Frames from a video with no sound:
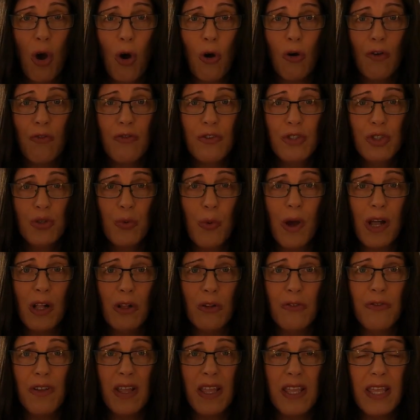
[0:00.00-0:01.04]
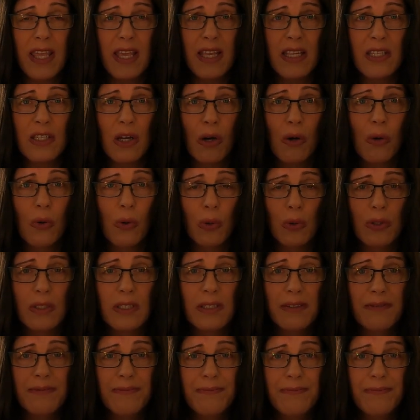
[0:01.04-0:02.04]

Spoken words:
of 12 years old.